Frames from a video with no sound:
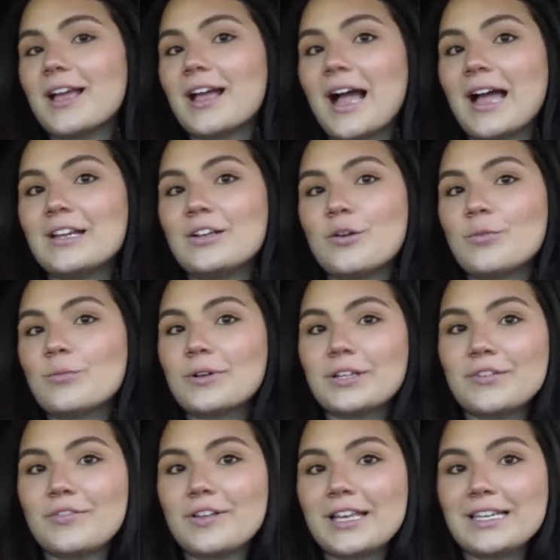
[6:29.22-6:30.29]
I don't
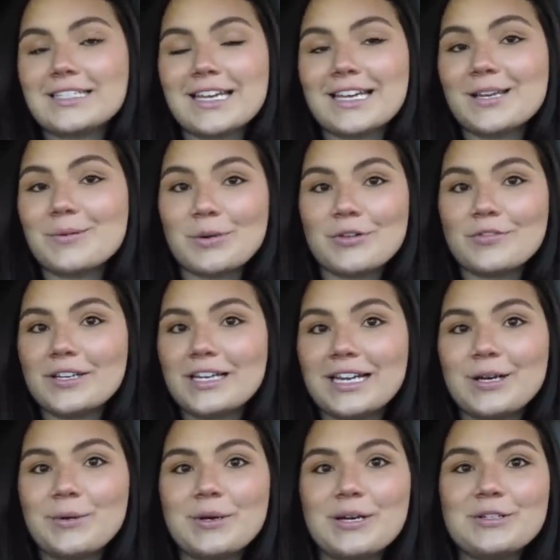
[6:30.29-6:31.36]
really feel like taking Murphy to
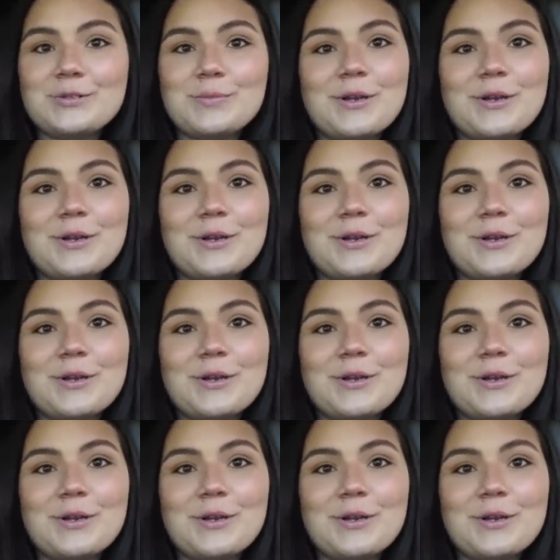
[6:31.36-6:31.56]
anyone else